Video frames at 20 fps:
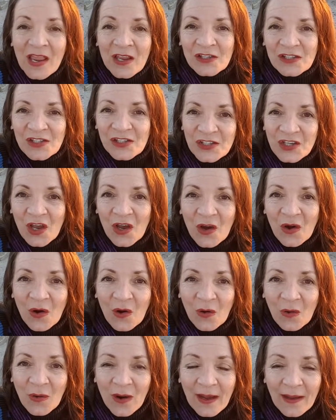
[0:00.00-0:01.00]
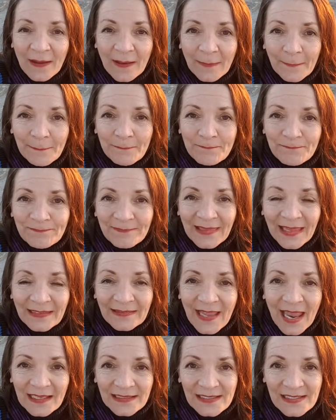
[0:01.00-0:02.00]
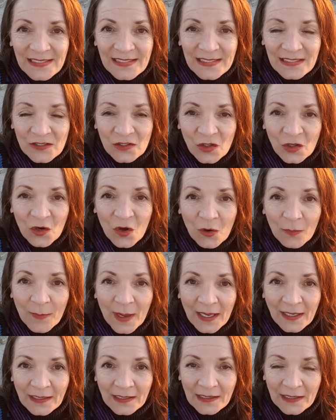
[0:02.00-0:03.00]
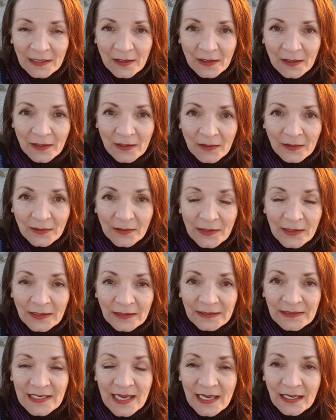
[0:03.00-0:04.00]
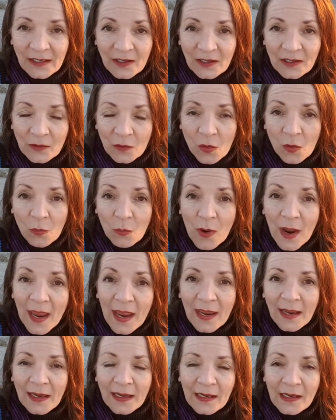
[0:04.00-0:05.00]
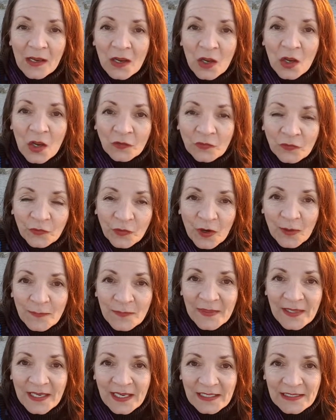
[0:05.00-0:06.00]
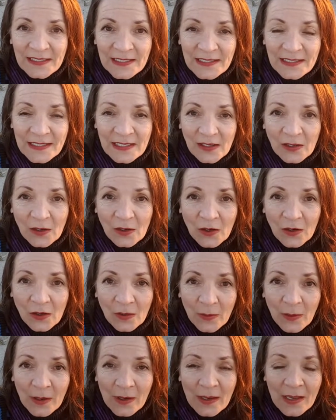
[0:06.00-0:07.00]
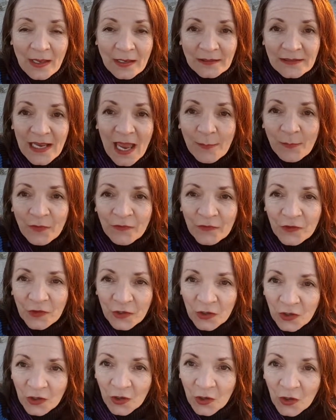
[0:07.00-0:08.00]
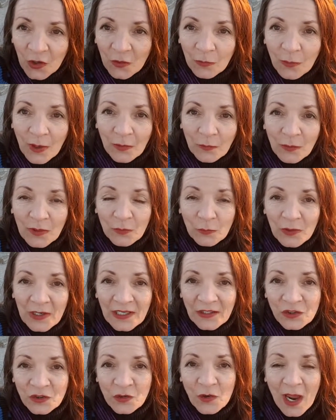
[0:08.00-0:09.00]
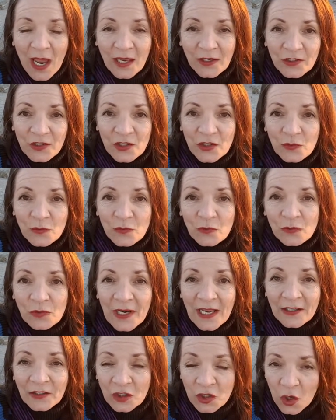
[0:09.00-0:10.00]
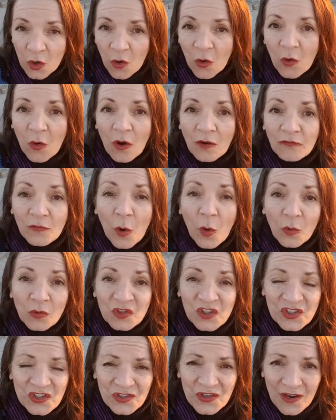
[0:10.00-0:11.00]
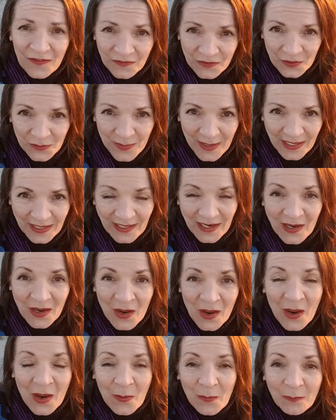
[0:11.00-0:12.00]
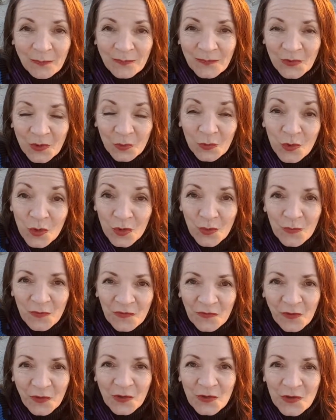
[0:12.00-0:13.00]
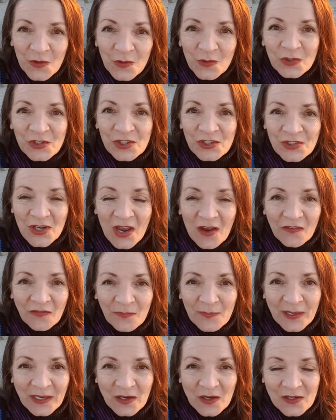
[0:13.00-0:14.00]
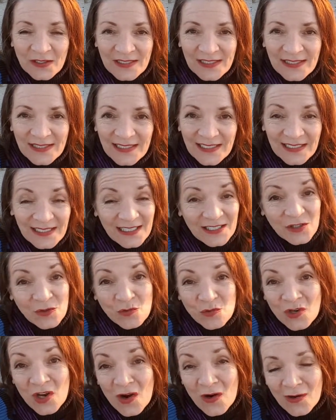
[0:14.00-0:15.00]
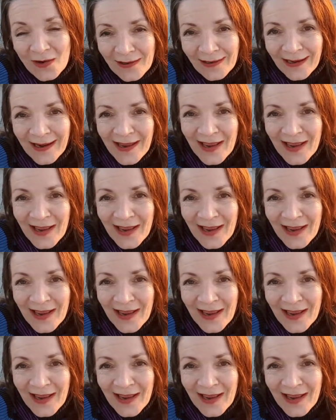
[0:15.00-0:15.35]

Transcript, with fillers: So um, that's, you know, my little uh, take away from this uh, time of the year where we really try to let go of old stuff to make room for new stuff because this is new year.